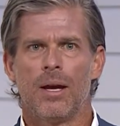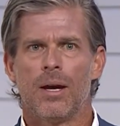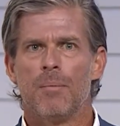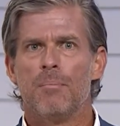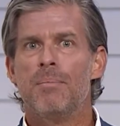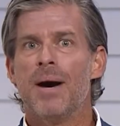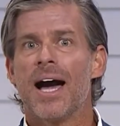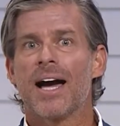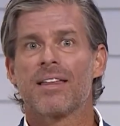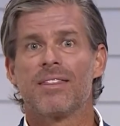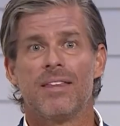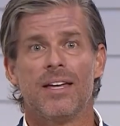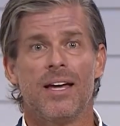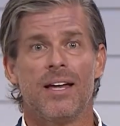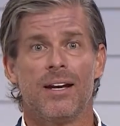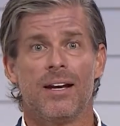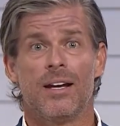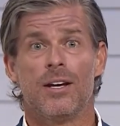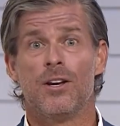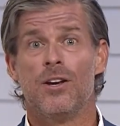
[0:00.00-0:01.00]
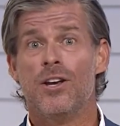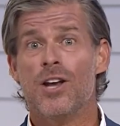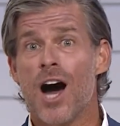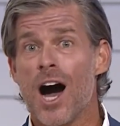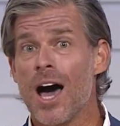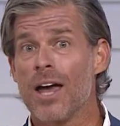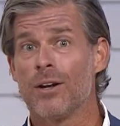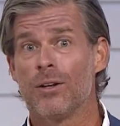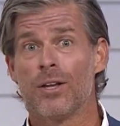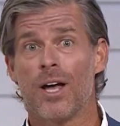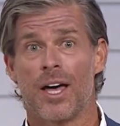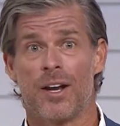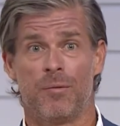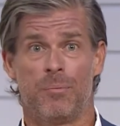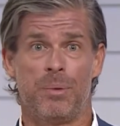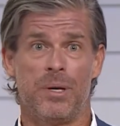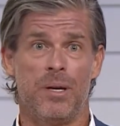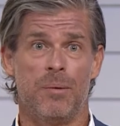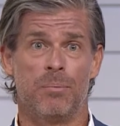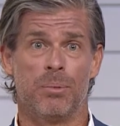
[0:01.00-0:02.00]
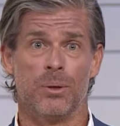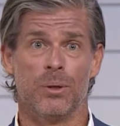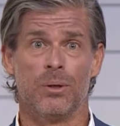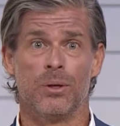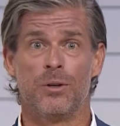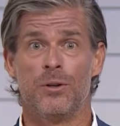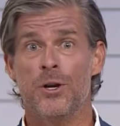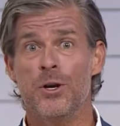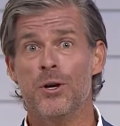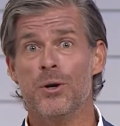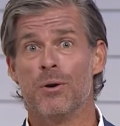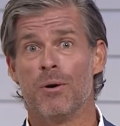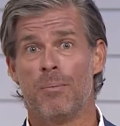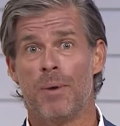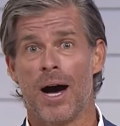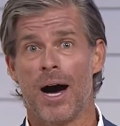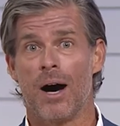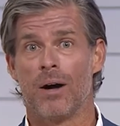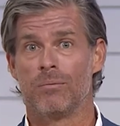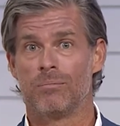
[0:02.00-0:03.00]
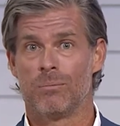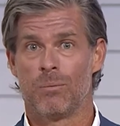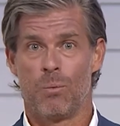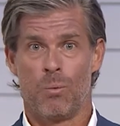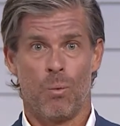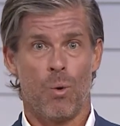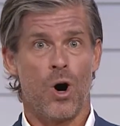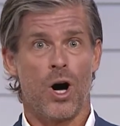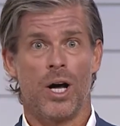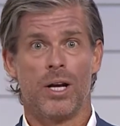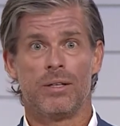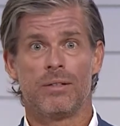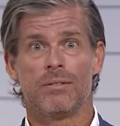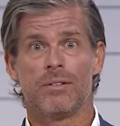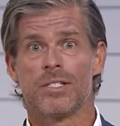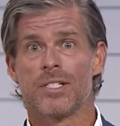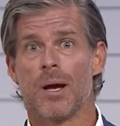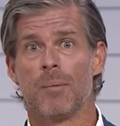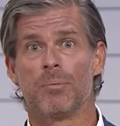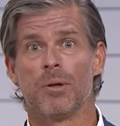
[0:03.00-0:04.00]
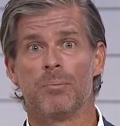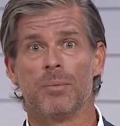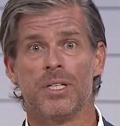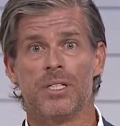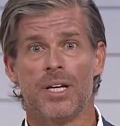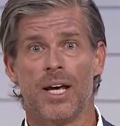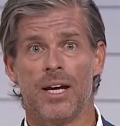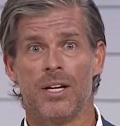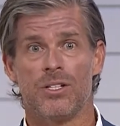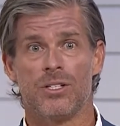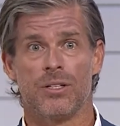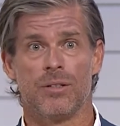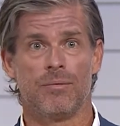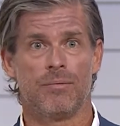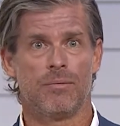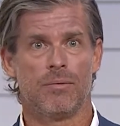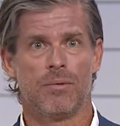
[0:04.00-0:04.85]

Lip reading: Back then, not a lot of people knew about 1, supplementation,